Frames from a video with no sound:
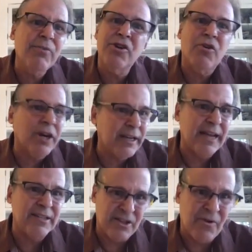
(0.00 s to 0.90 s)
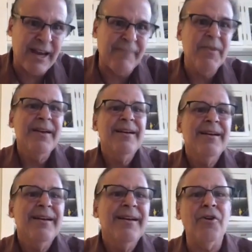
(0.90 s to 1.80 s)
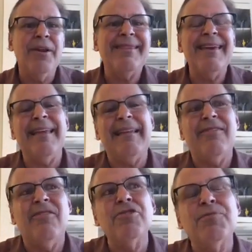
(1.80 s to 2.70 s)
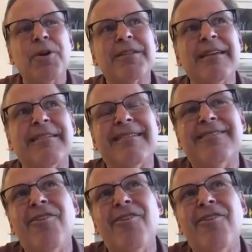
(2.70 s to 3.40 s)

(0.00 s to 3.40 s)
community organizing, right? The only thing that those books that